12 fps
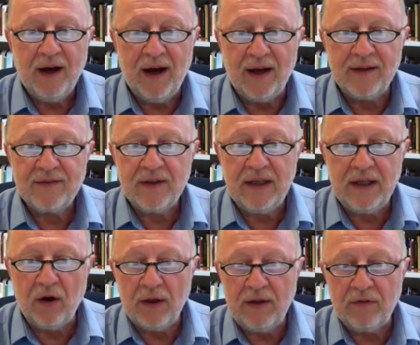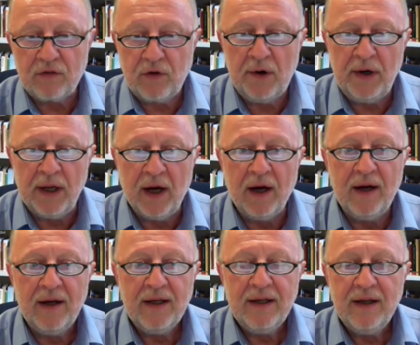As you know, in Styria,
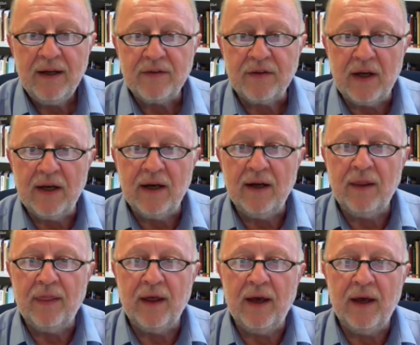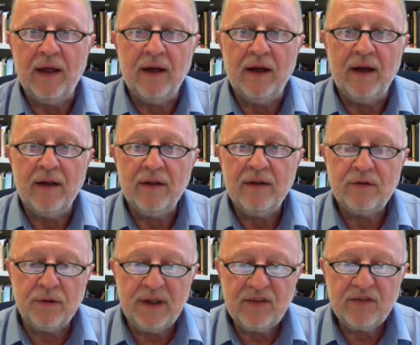the
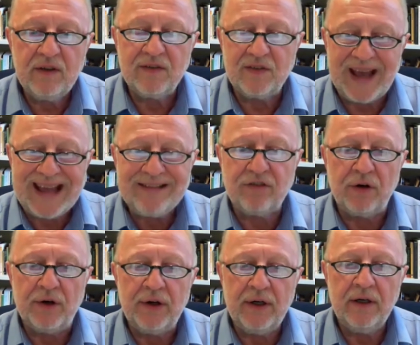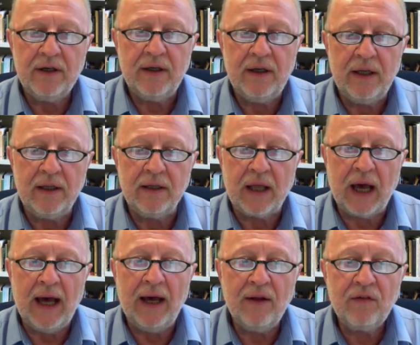touristic center in
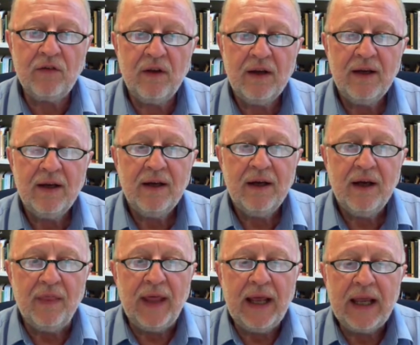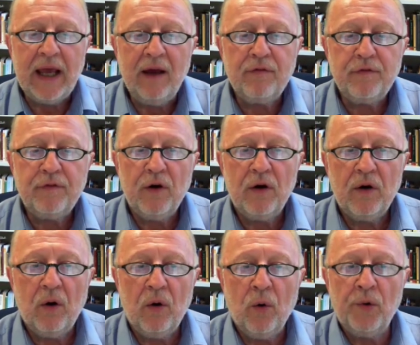Graz, they gave
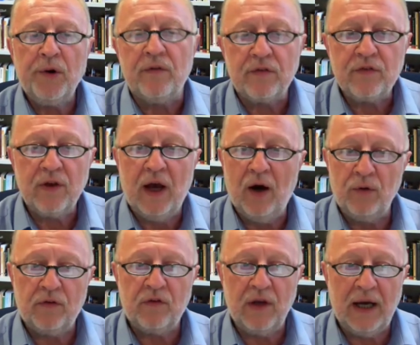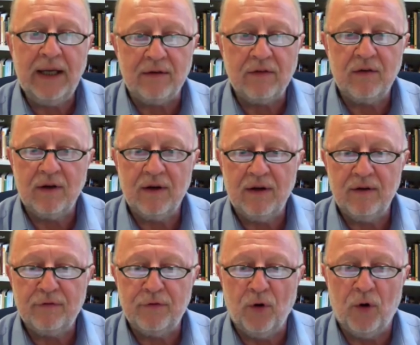orders outside
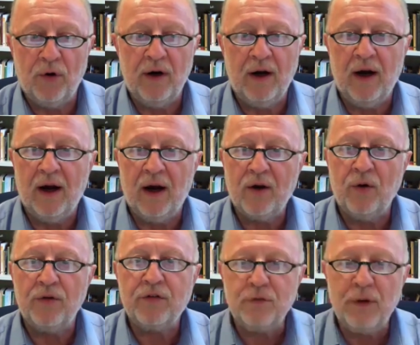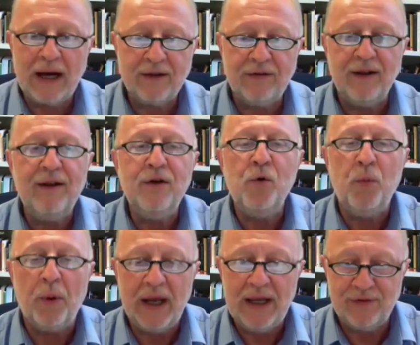for constructing new
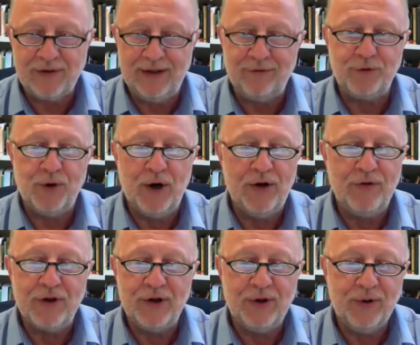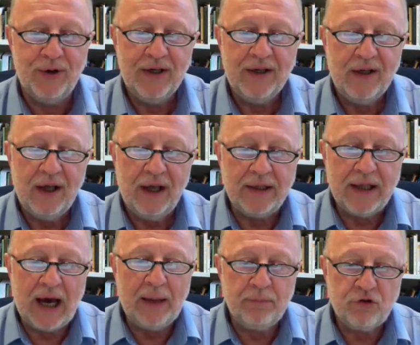ways and so on, you know. And
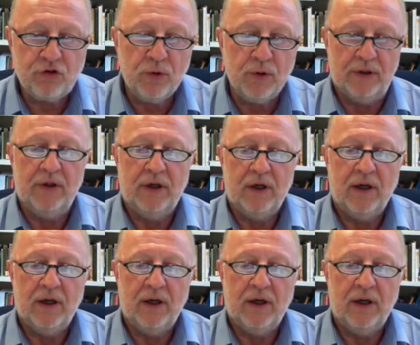I'm sure